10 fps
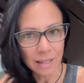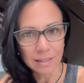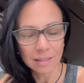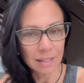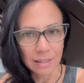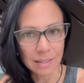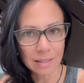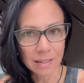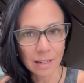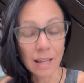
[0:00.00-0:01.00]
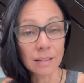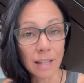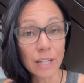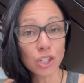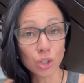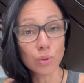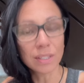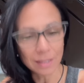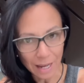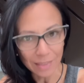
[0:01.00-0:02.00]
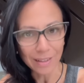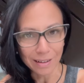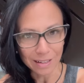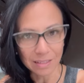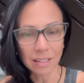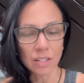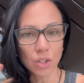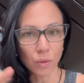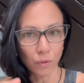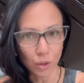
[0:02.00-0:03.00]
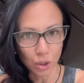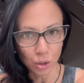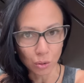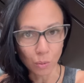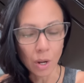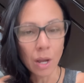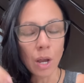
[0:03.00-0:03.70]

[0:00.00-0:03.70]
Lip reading: exist unless you say that it exists for you.